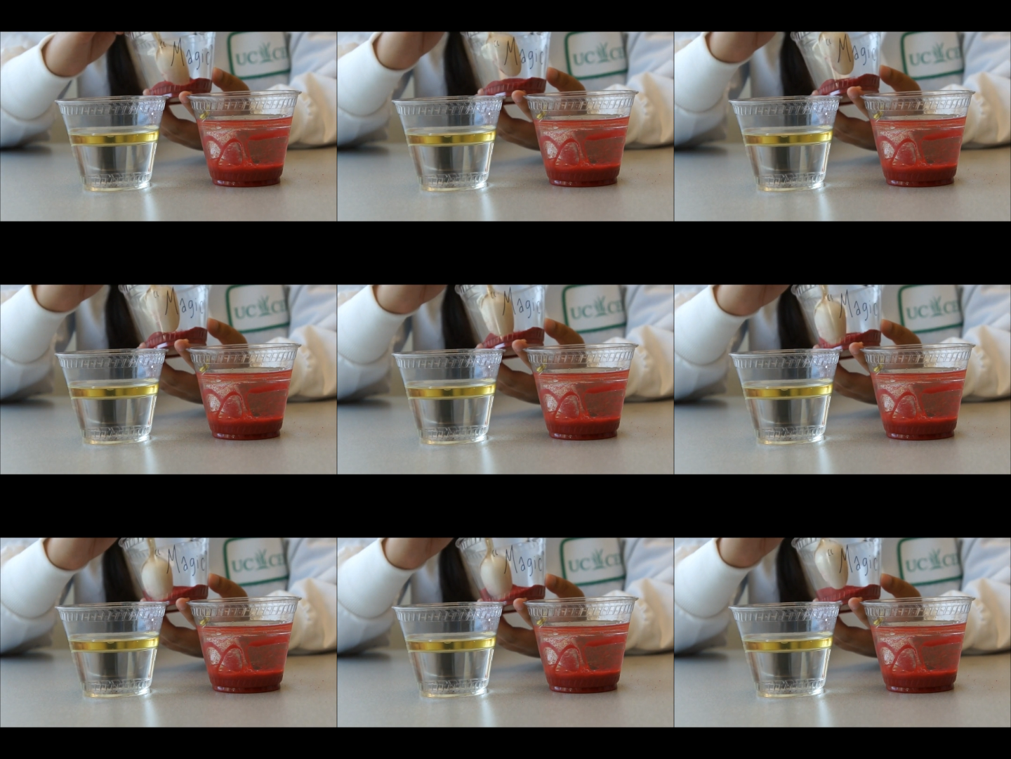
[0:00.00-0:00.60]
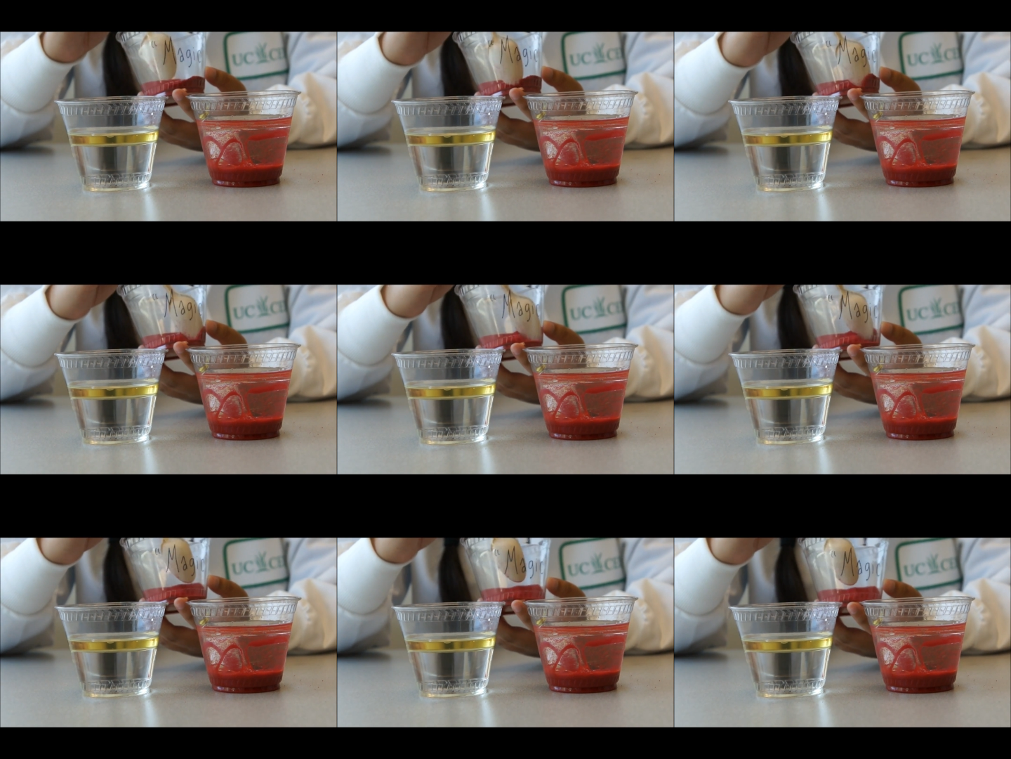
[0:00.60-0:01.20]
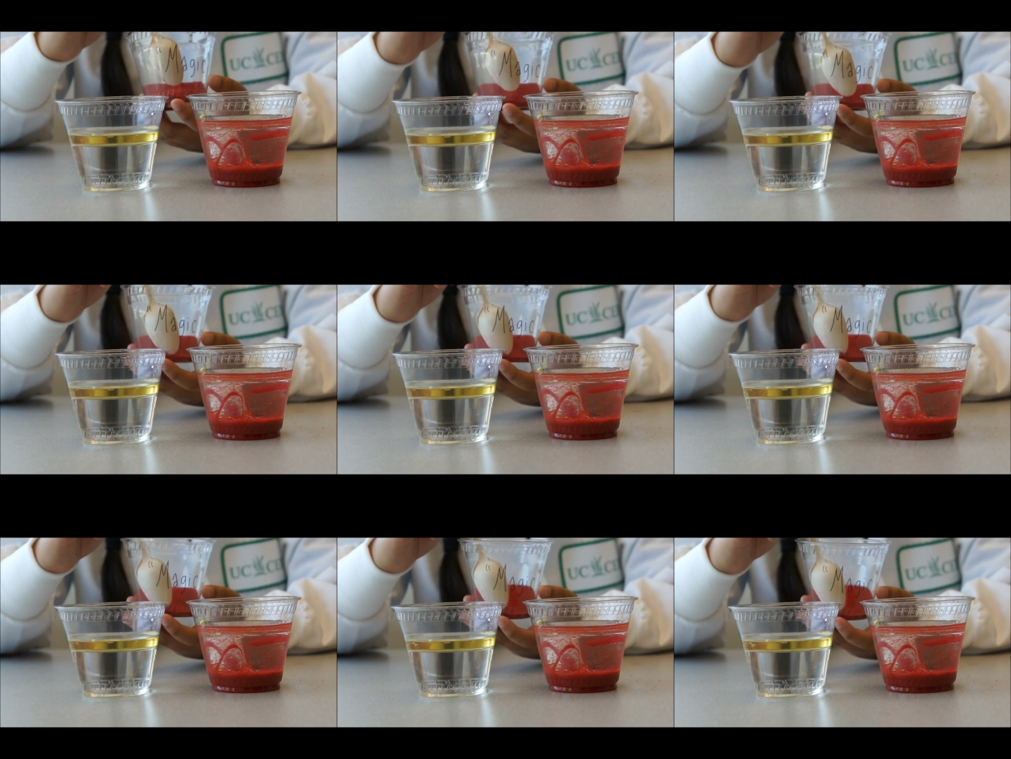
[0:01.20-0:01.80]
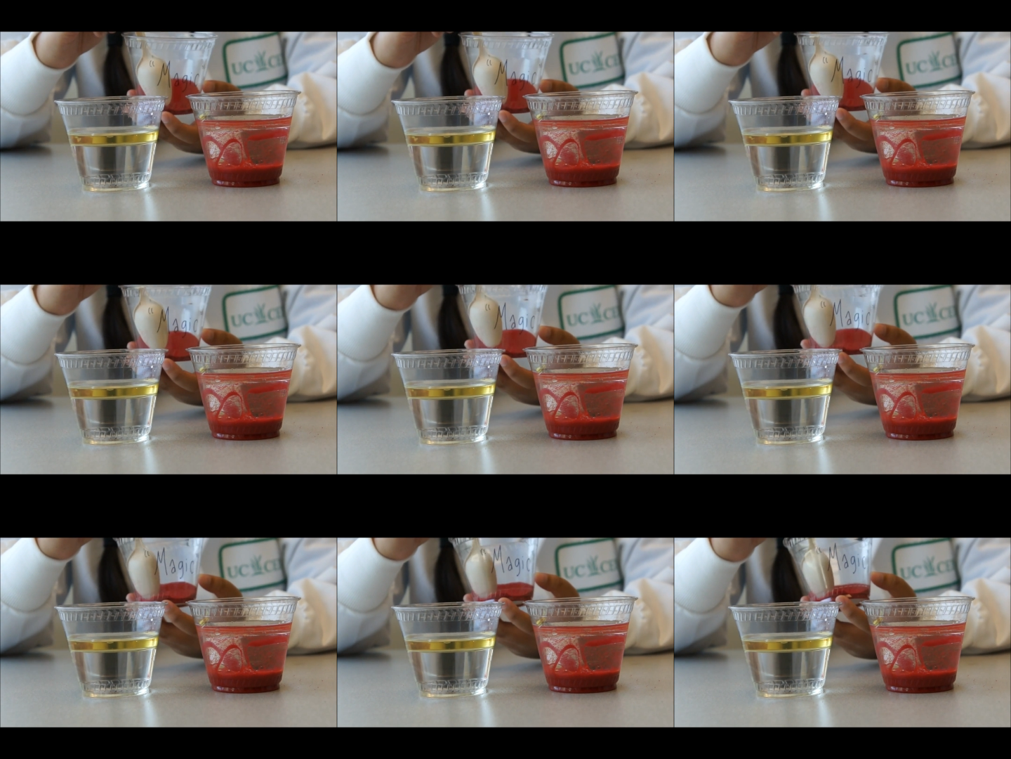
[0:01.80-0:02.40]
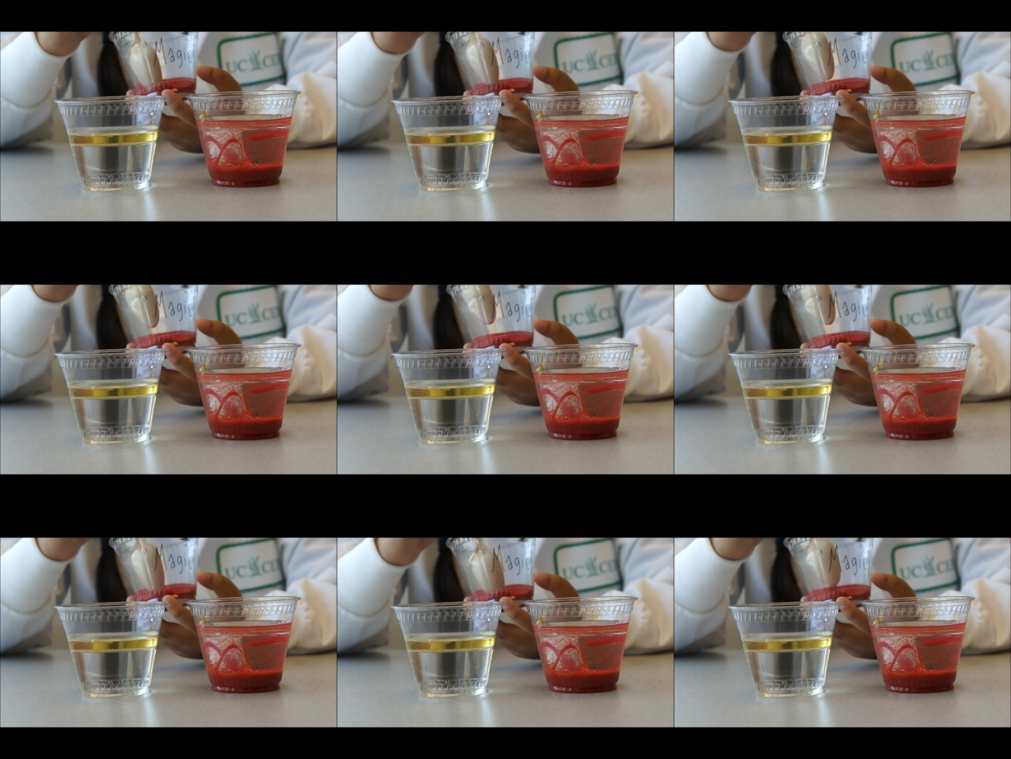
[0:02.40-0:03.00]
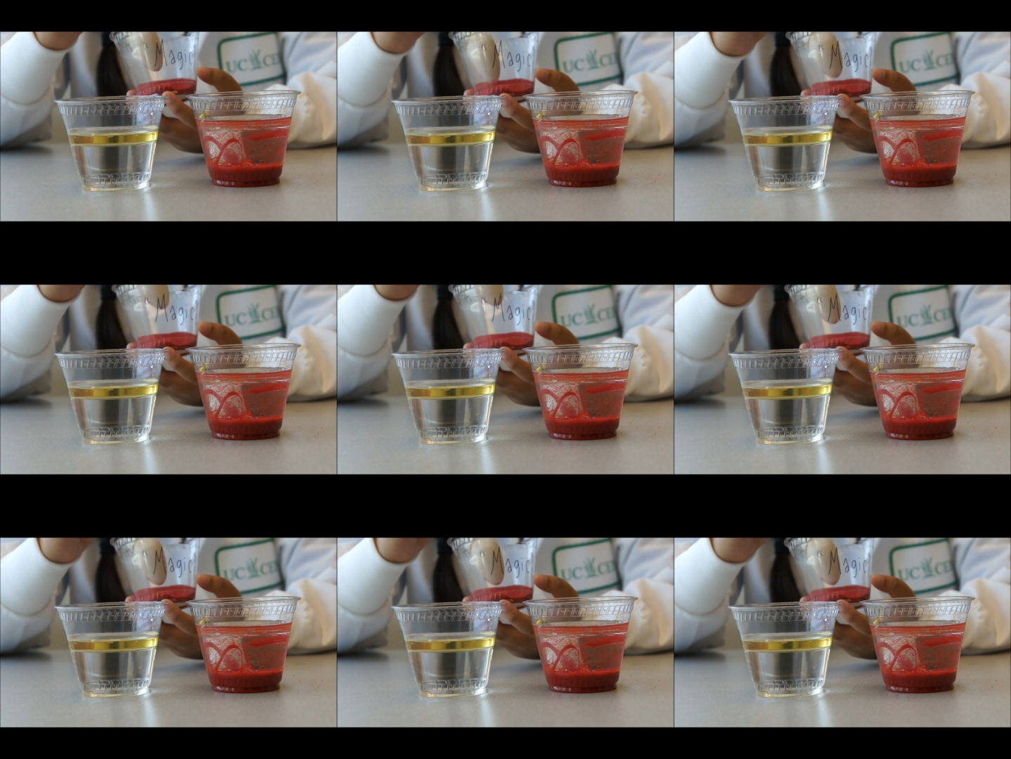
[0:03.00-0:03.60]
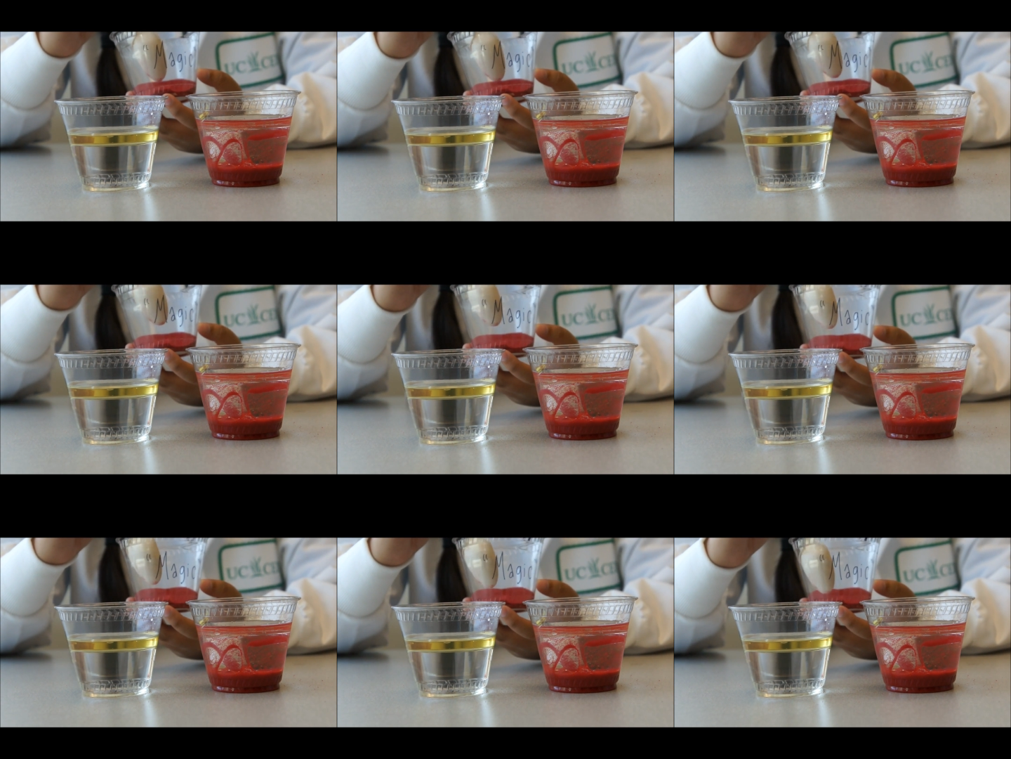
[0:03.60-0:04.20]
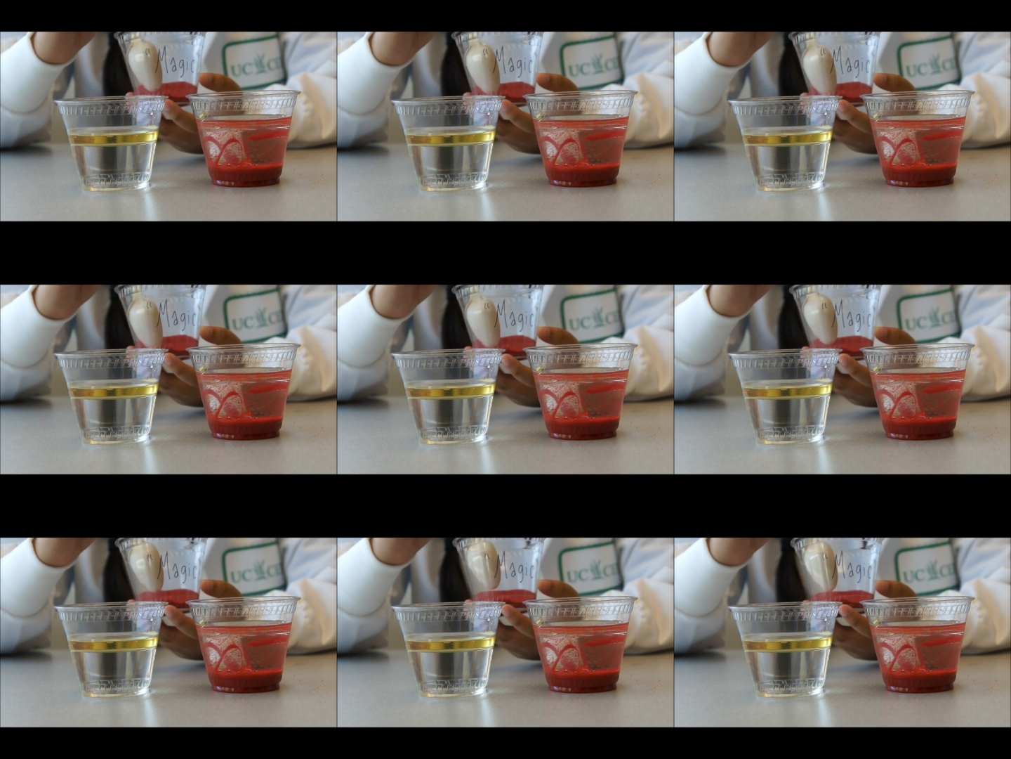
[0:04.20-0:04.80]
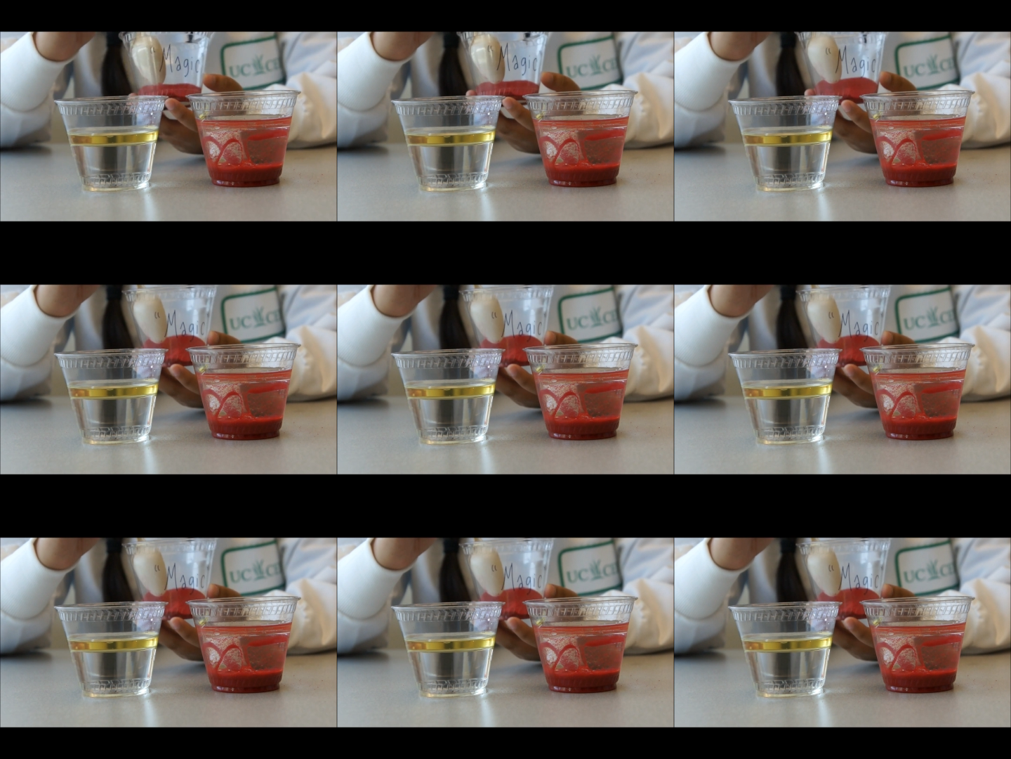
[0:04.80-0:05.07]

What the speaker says: No face is visible, so there are no lips to read.